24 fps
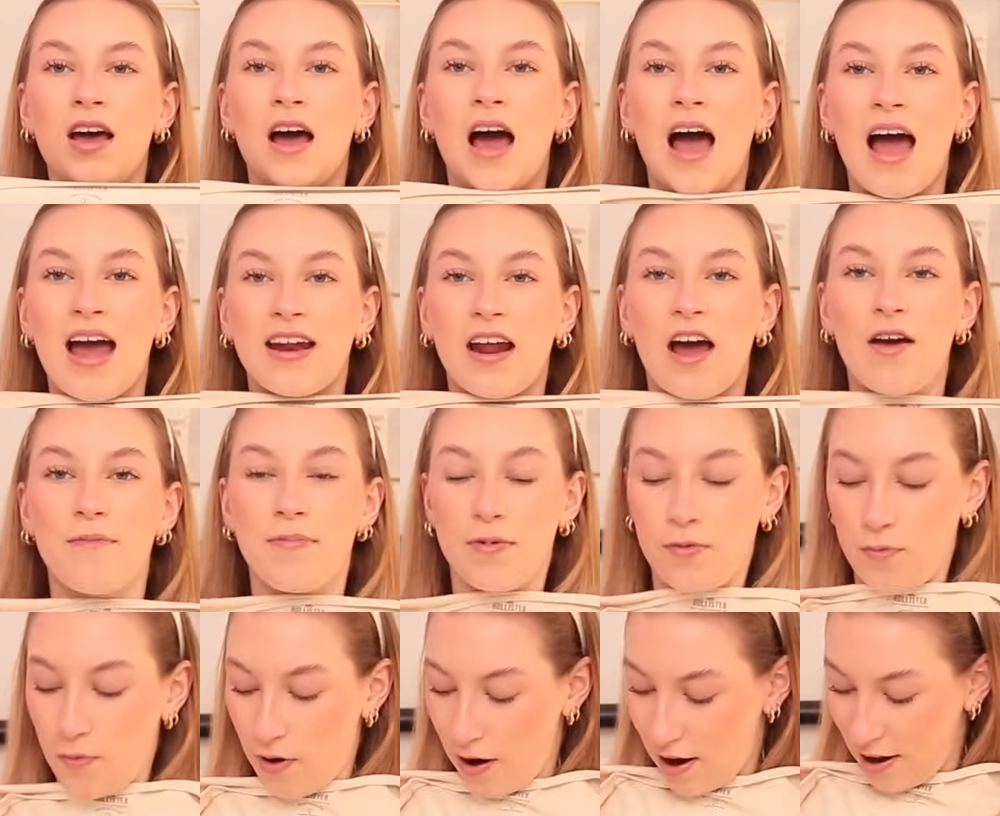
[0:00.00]
And I've
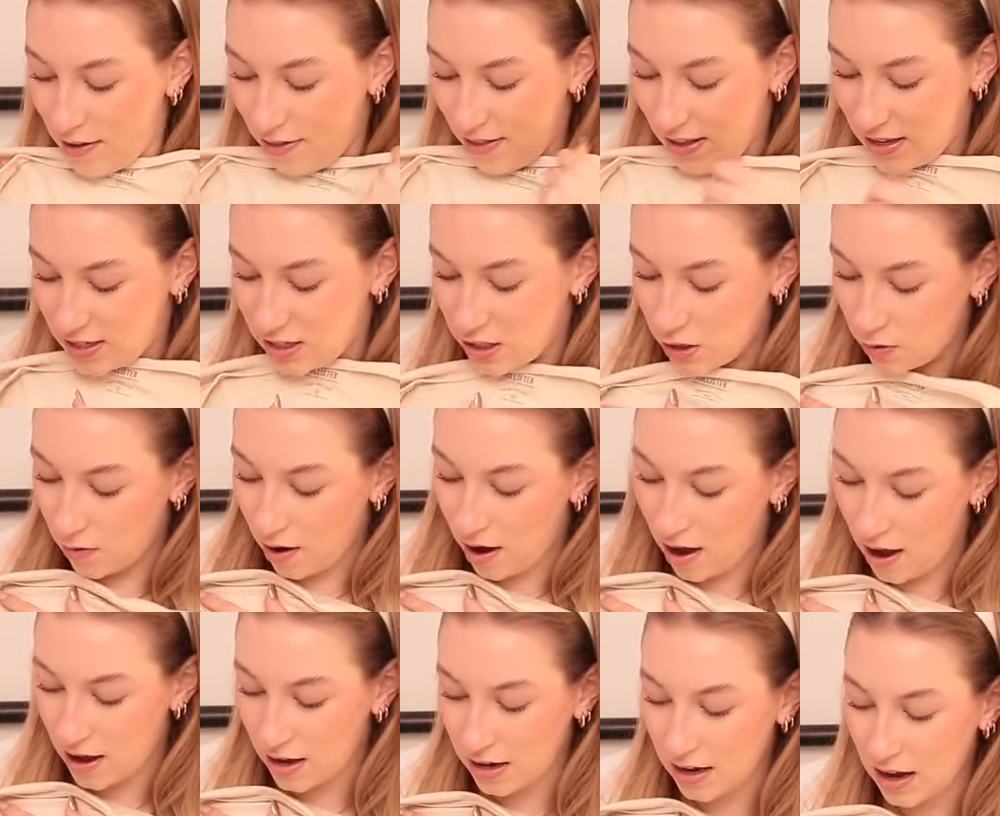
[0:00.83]
been wearing this to
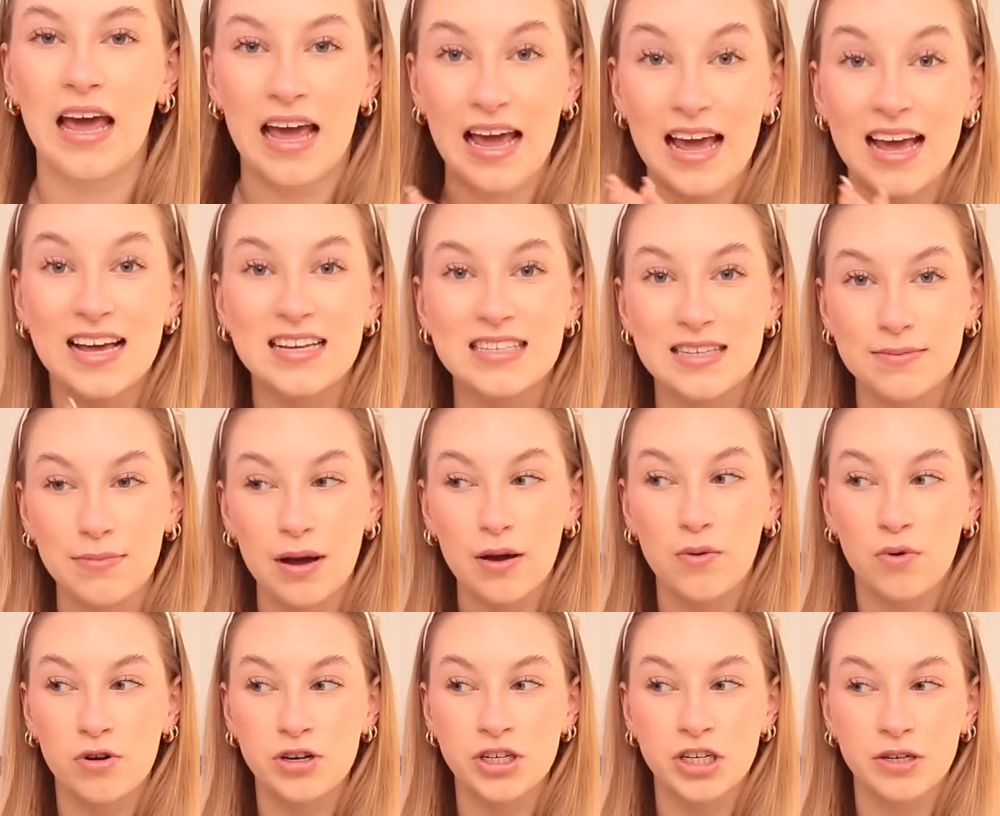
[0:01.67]
work. It is in my
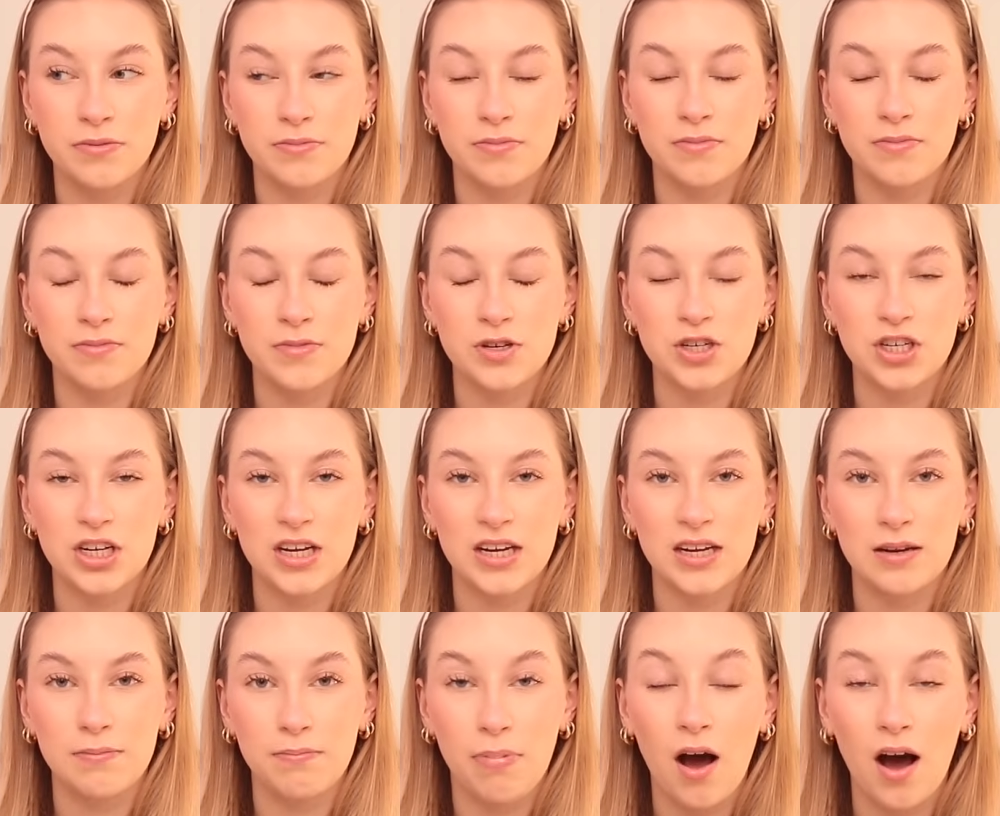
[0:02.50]
washing
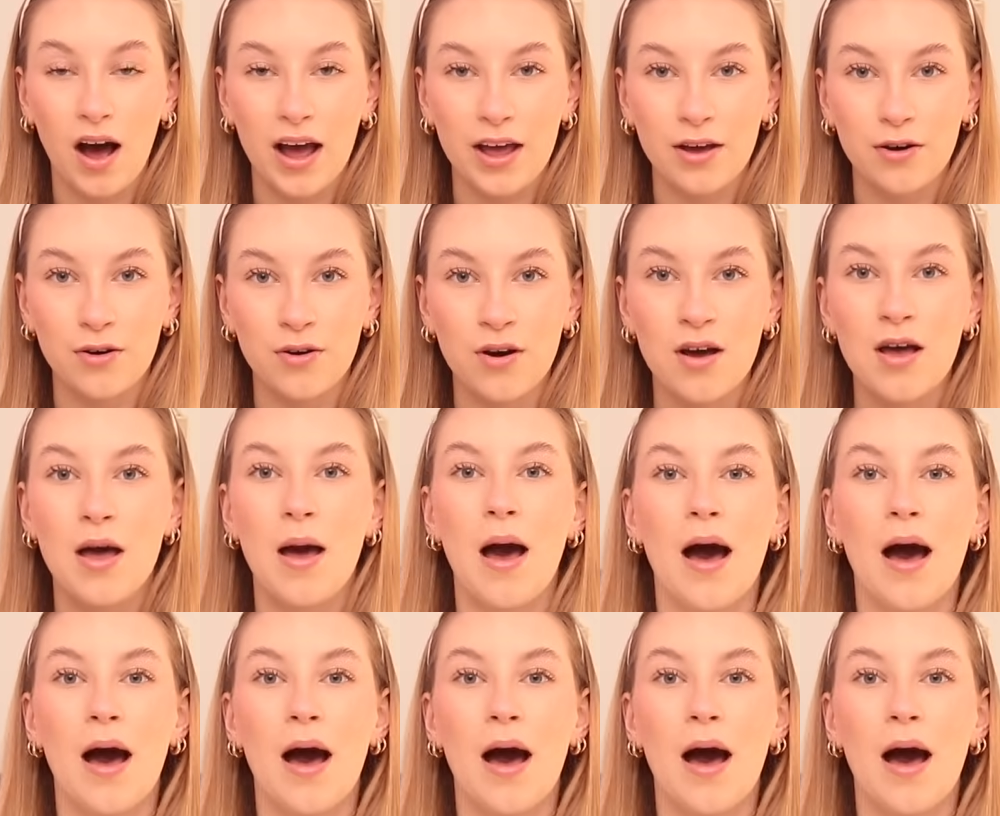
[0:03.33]
machine pile,